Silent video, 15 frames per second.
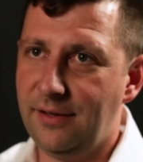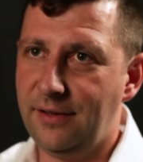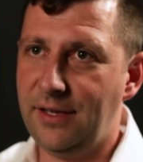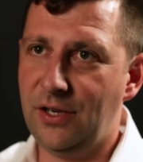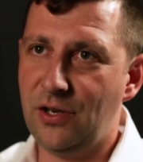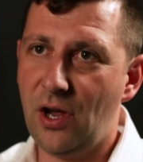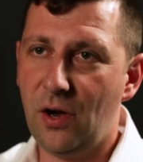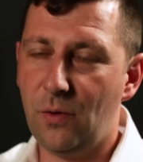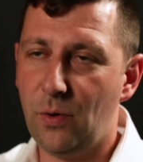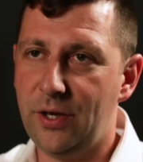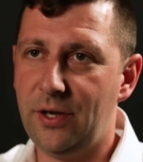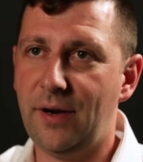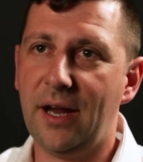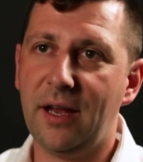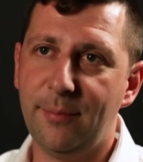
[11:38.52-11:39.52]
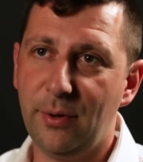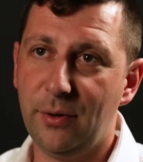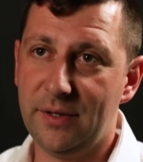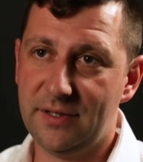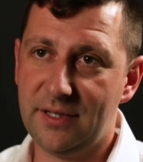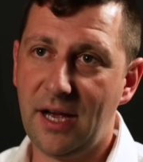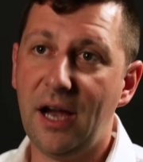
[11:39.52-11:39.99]
what your anchor
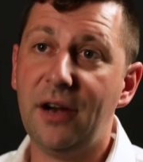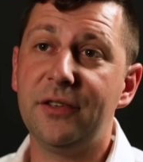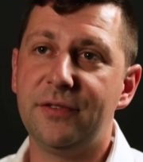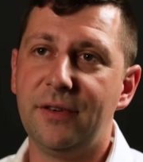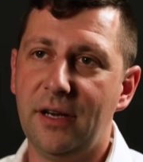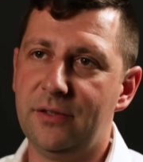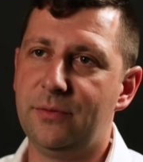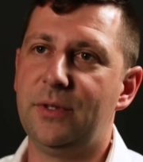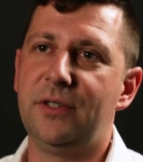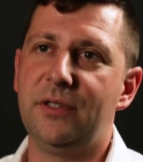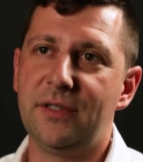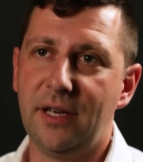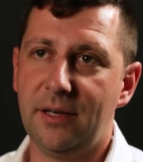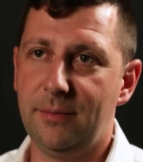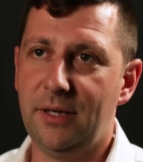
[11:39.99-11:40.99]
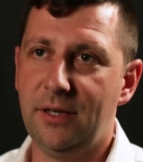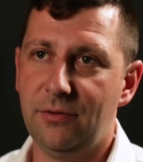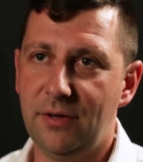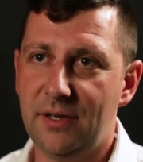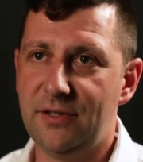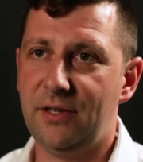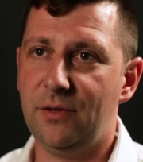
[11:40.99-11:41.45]
points are, as far as which is going to be your
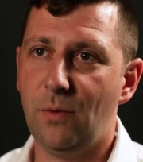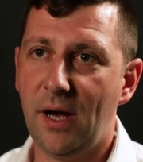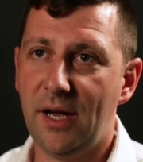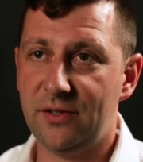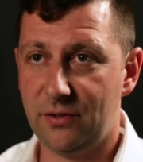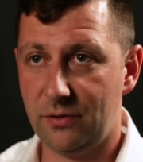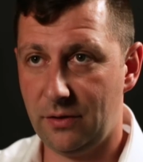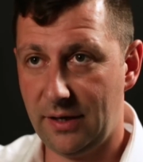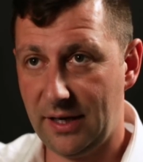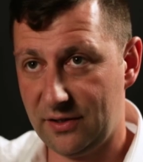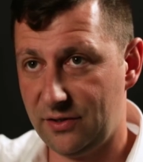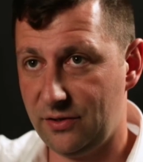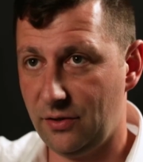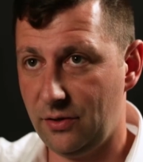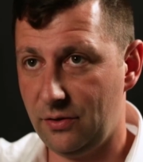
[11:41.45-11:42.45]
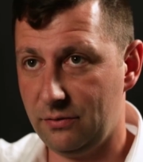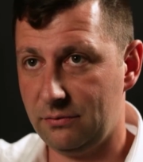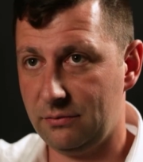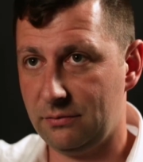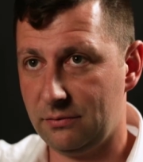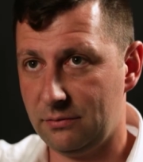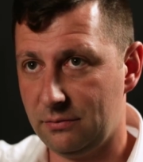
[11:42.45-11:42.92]
wrist, your waist, or an external
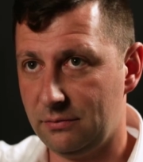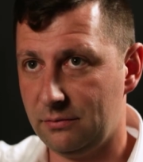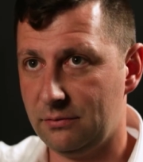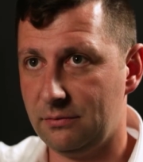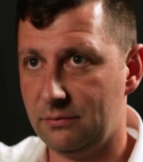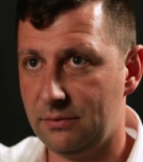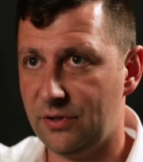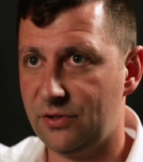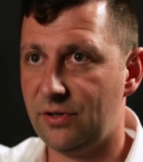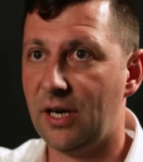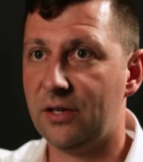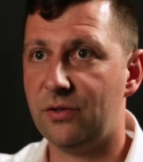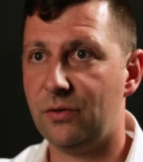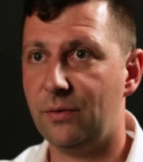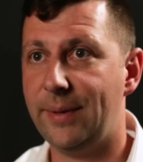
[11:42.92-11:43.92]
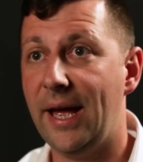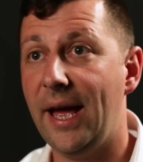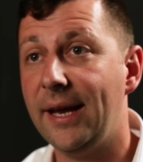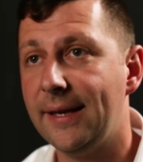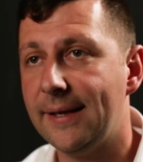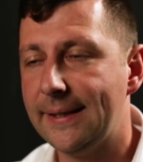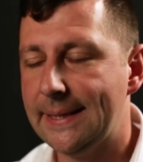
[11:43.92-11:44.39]
structural
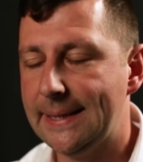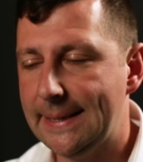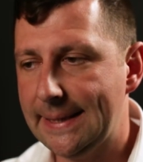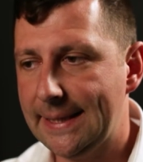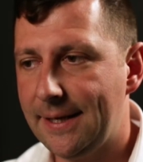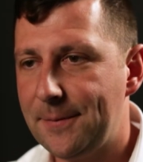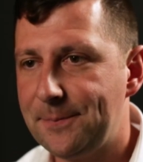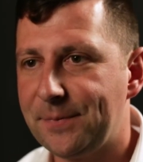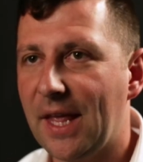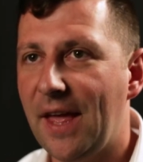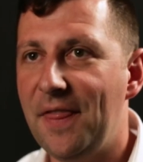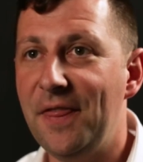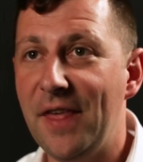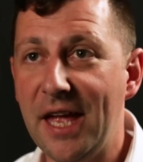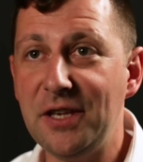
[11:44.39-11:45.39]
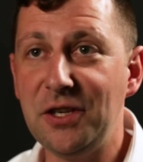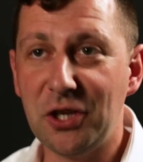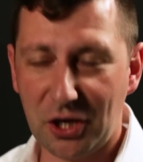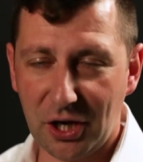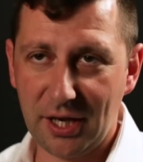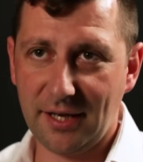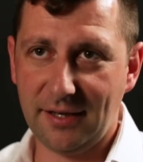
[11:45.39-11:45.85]
bag, then
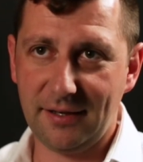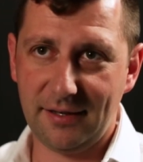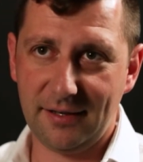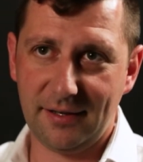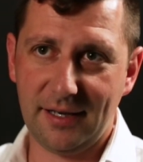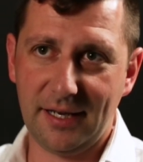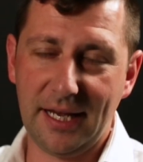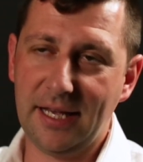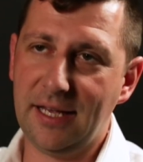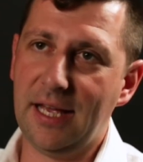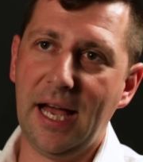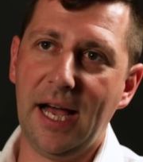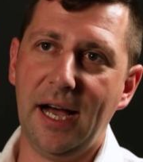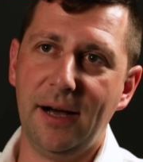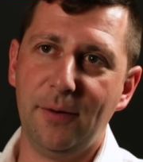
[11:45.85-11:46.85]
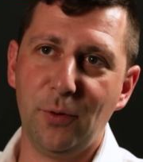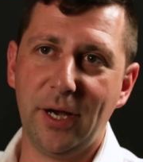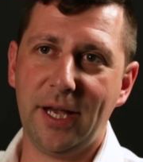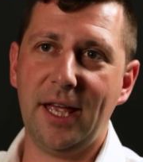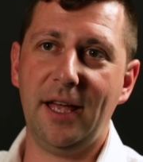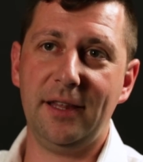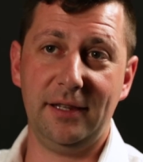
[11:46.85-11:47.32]
you can
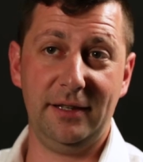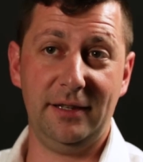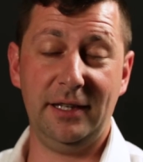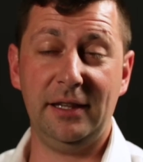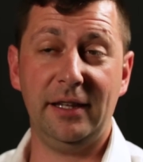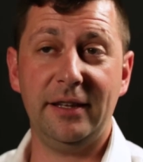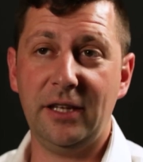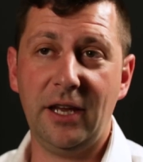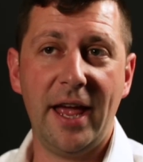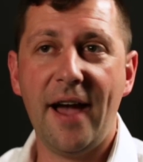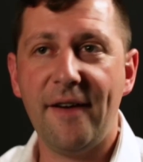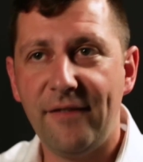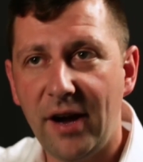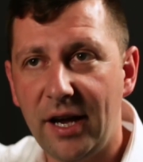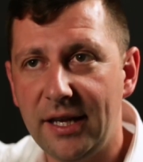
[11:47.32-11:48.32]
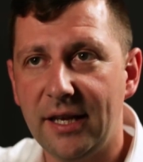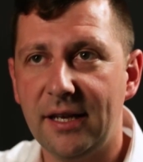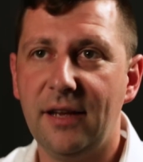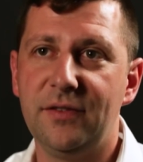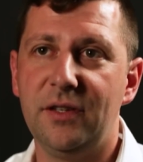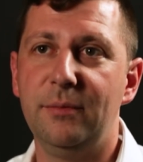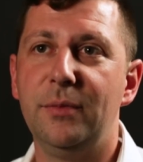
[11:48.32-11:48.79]
work out how far you're going to
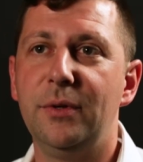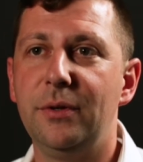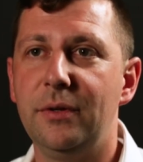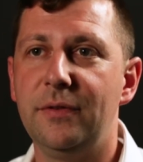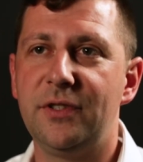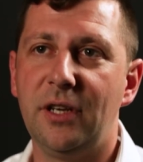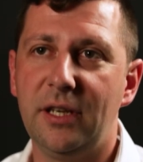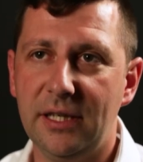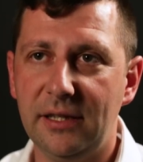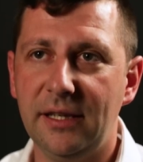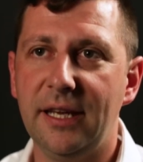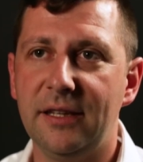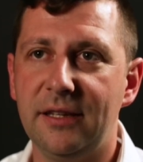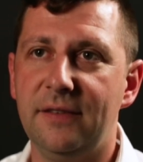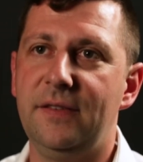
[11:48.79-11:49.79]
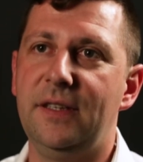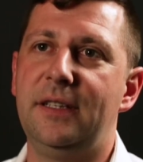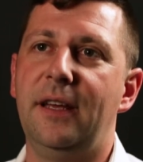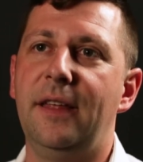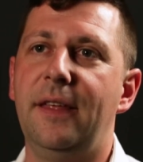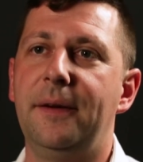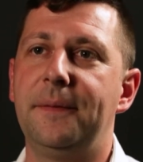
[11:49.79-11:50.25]
have to move, so your length of your
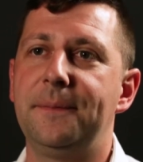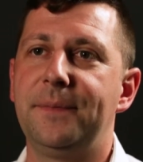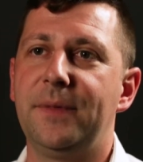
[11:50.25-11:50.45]
tether.